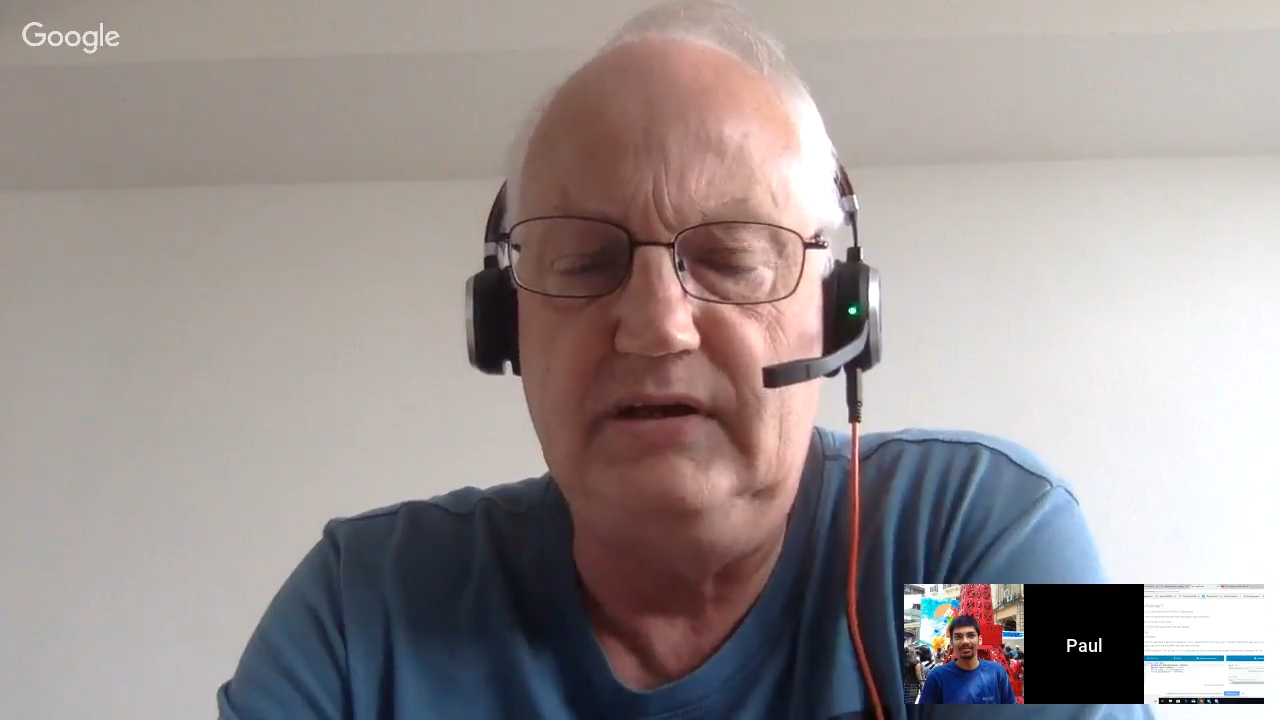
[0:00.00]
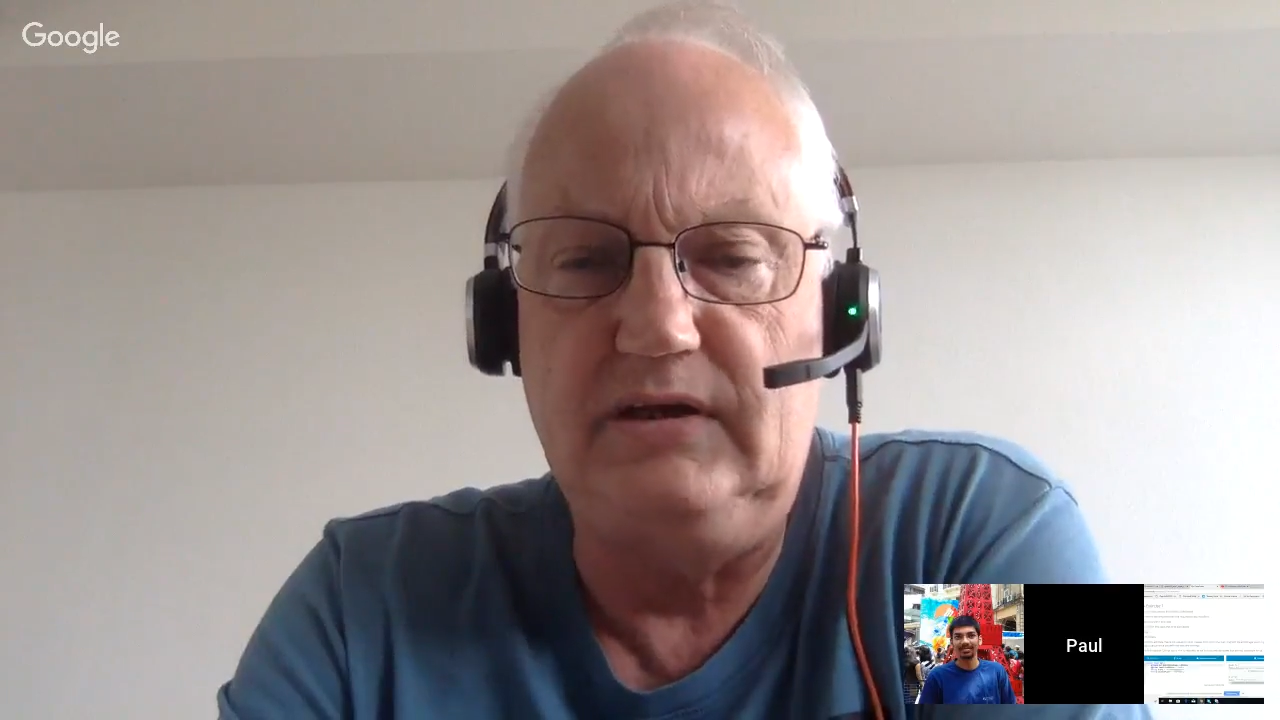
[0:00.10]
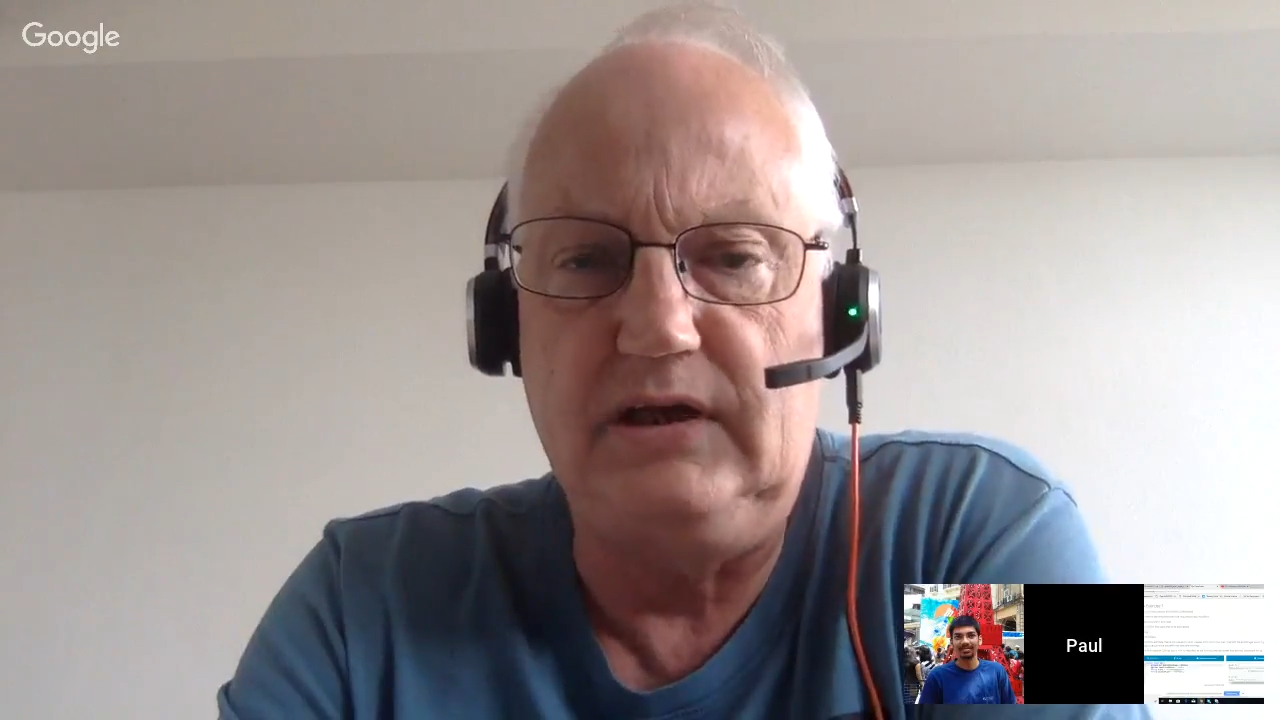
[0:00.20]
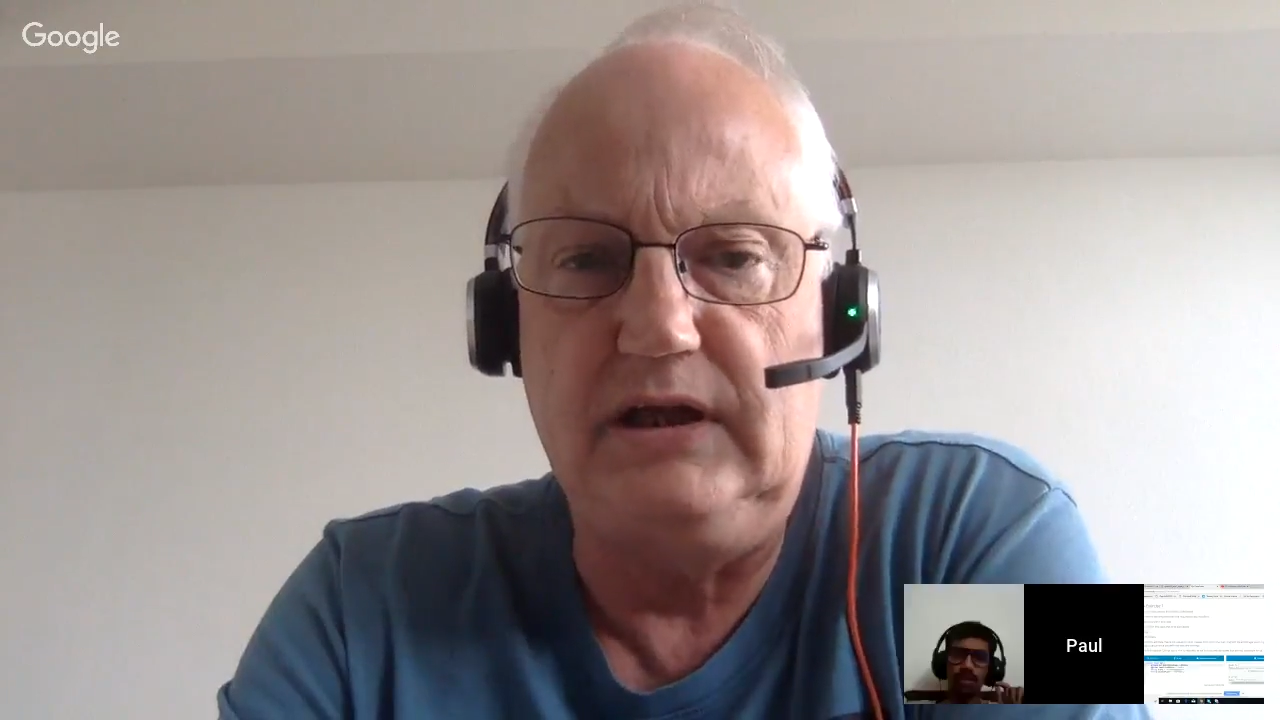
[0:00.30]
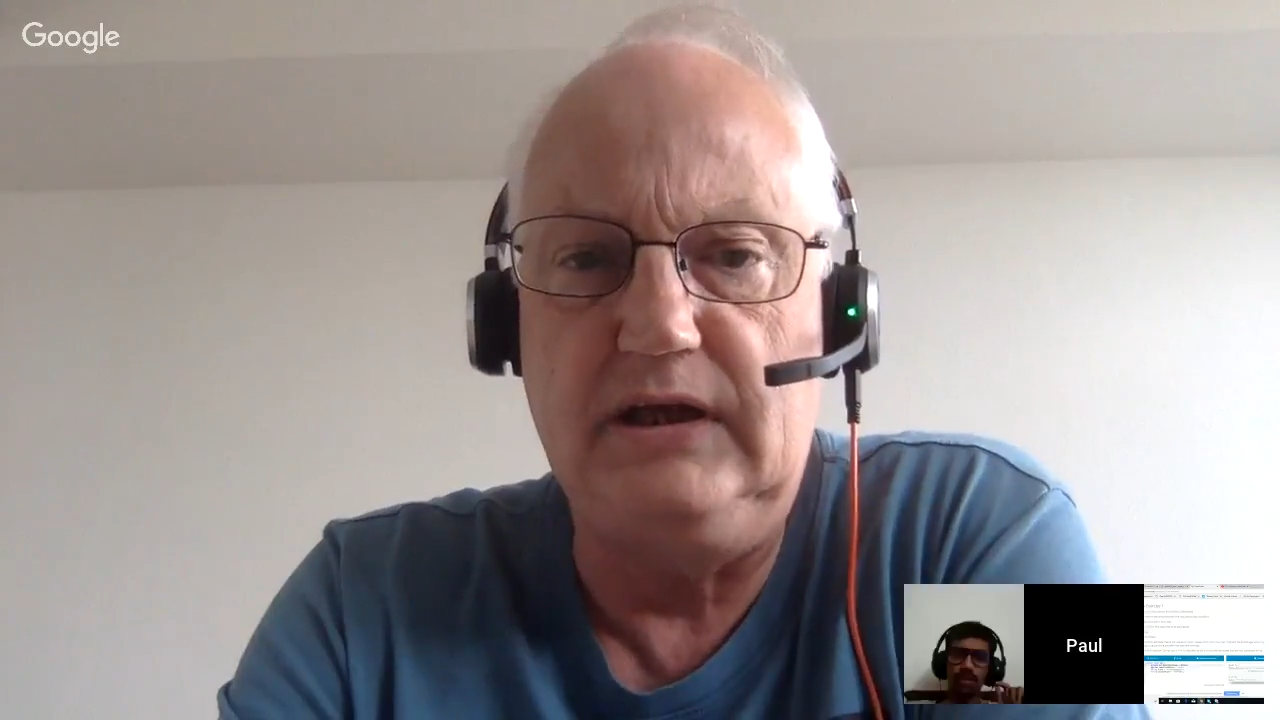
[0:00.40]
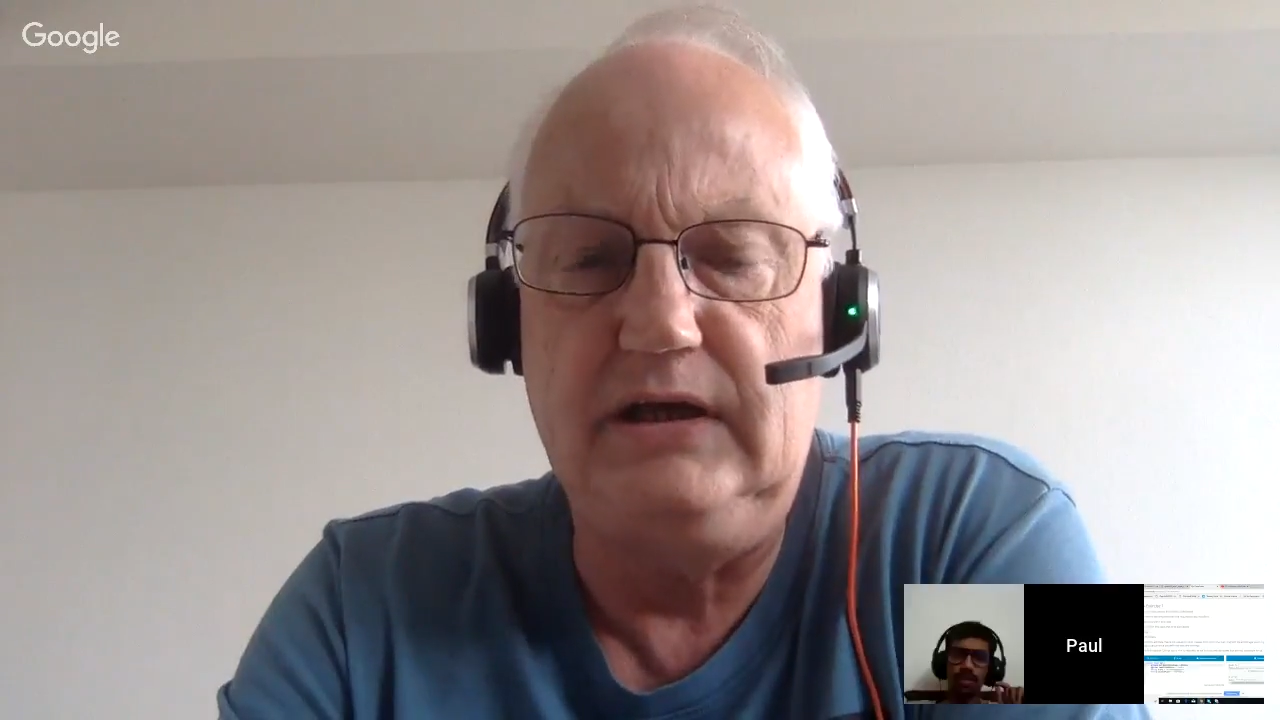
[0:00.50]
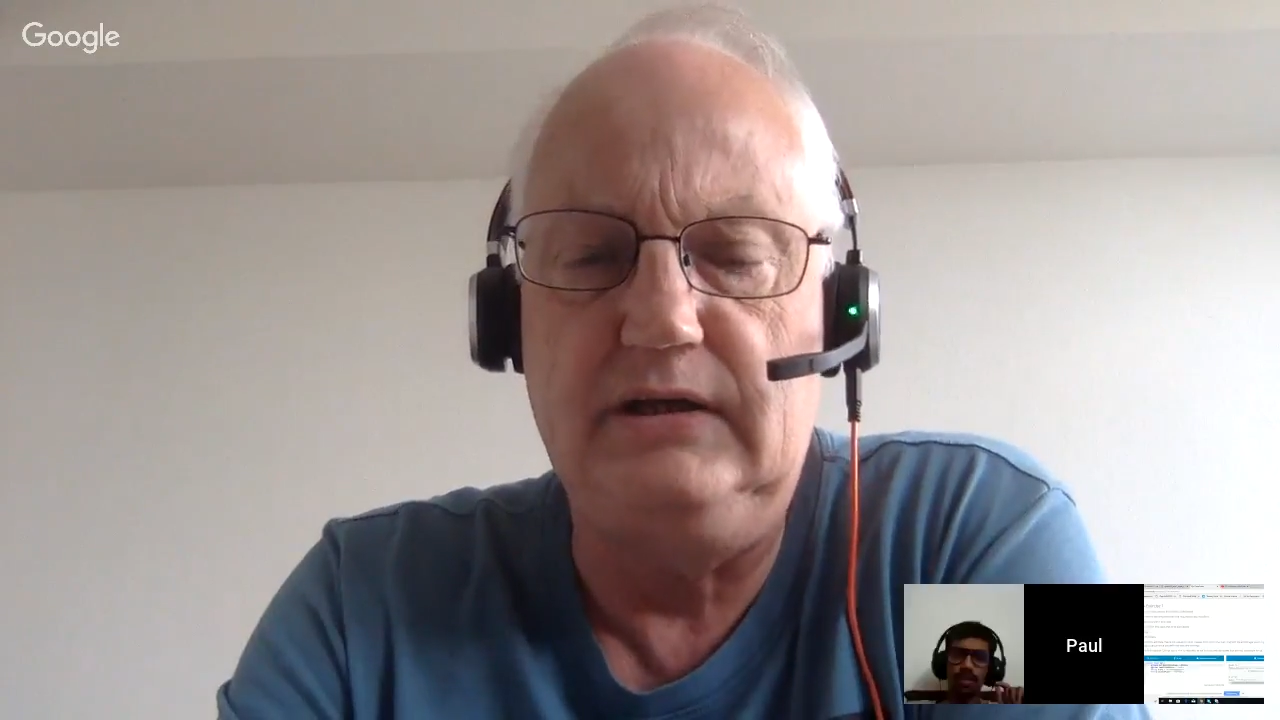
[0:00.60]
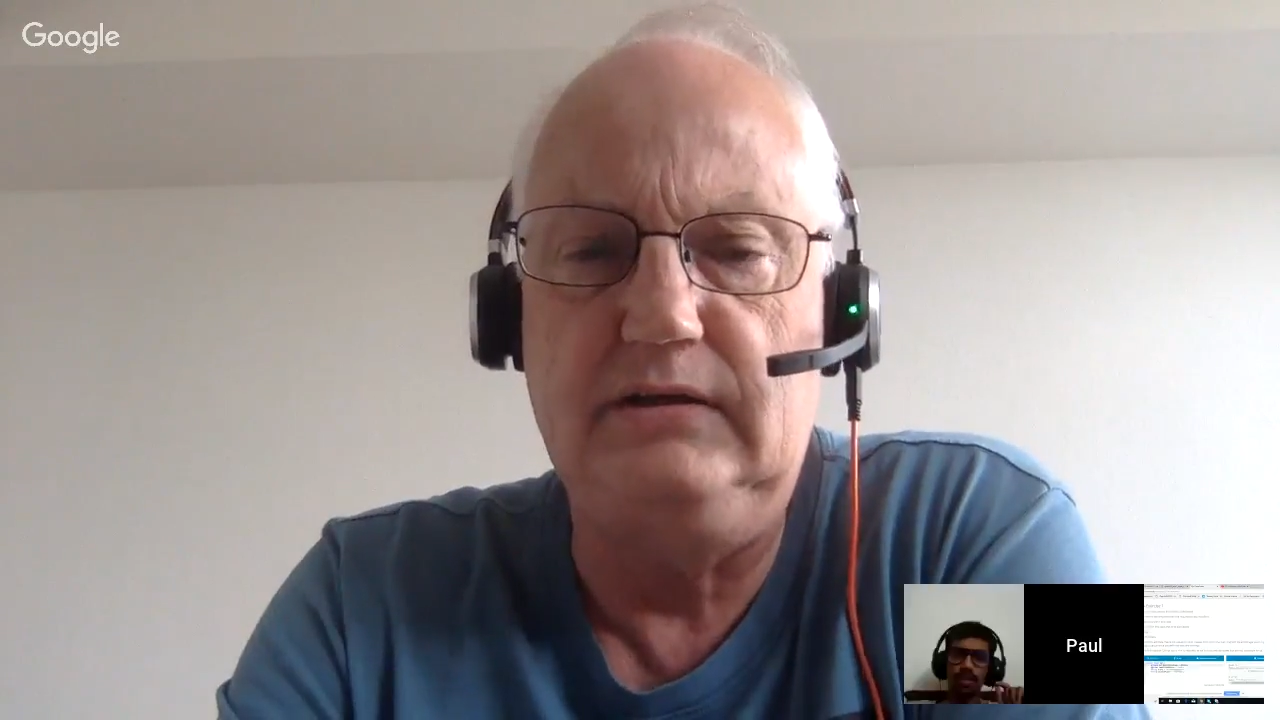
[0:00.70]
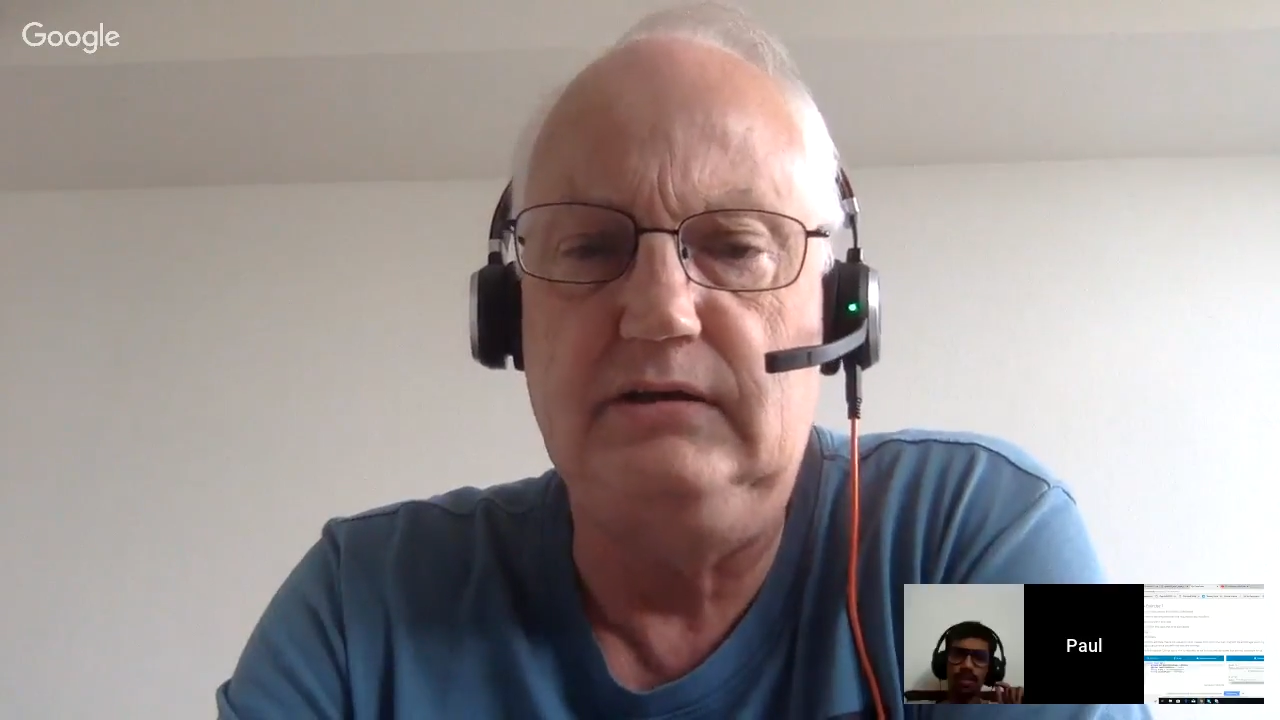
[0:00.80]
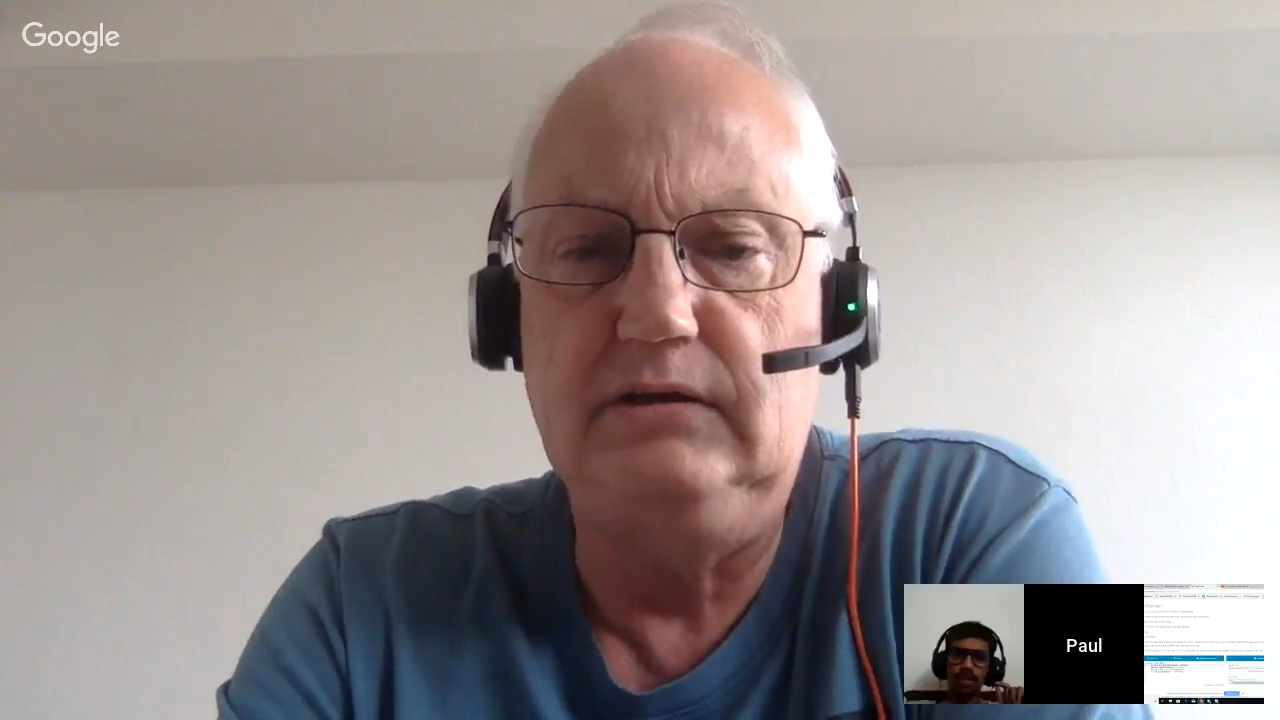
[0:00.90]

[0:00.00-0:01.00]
declared.